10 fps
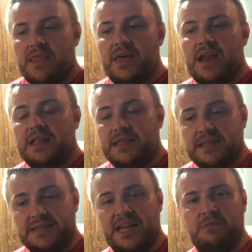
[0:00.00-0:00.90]
Then I did
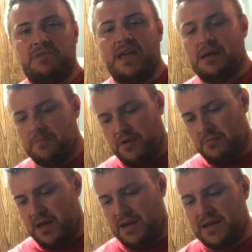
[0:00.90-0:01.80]
the same thing,
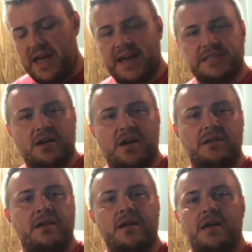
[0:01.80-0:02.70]
put my gas on,